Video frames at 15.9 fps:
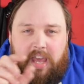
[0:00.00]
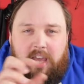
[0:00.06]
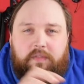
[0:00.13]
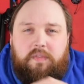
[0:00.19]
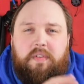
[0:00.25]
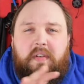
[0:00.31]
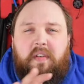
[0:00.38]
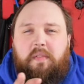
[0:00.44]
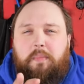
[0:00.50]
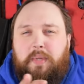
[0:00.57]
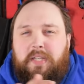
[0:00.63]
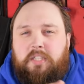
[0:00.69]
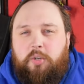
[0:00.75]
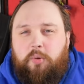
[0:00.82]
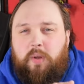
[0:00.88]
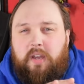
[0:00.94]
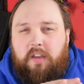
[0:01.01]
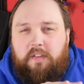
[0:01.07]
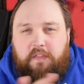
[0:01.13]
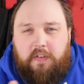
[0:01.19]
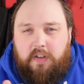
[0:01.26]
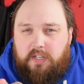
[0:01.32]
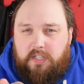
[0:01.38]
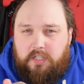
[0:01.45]
If you've ever been to a
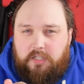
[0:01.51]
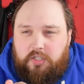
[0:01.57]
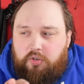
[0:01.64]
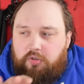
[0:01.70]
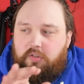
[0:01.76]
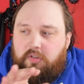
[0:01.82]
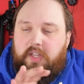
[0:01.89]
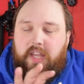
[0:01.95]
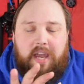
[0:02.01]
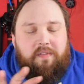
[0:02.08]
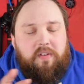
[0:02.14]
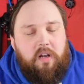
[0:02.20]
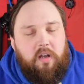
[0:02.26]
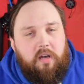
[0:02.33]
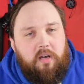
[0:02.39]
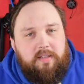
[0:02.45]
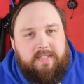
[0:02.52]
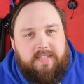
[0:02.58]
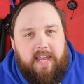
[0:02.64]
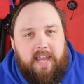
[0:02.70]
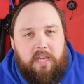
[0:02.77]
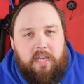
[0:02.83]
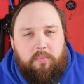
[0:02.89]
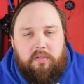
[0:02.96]
furniture store and they have glass
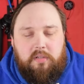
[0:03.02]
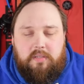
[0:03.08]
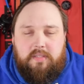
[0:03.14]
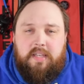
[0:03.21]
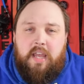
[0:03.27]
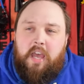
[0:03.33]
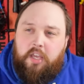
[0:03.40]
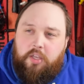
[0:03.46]
tables,